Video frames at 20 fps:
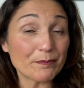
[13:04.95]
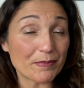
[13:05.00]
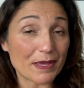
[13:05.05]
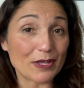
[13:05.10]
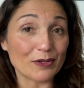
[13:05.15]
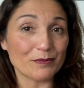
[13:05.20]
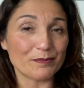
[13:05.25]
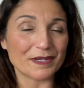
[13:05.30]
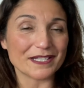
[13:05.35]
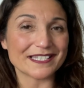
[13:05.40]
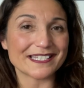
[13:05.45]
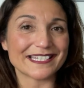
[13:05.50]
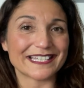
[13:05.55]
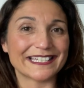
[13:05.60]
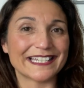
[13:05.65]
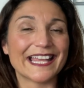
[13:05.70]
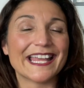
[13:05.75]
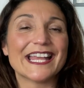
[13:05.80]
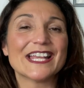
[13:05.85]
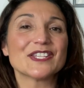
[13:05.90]
the bell button
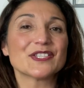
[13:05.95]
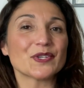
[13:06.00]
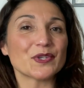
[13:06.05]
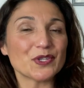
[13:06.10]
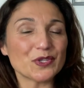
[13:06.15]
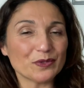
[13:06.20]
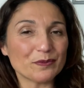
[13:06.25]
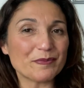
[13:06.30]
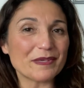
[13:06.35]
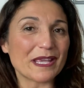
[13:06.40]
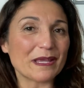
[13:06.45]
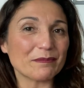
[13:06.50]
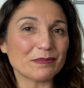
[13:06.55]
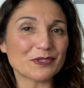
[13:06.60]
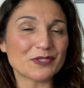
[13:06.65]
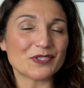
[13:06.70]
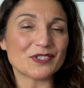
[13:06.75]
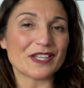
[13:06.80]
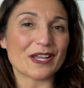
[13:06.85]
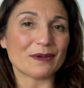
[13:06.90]
so you'll be
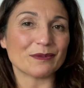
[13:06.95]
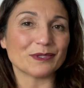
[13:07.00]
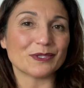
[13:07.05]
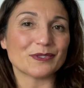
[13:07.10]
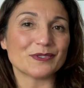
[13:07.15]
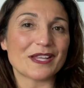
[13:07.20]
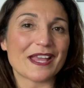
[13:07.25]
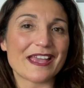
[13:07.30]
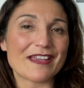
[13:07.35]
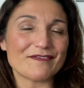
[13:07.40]
able to download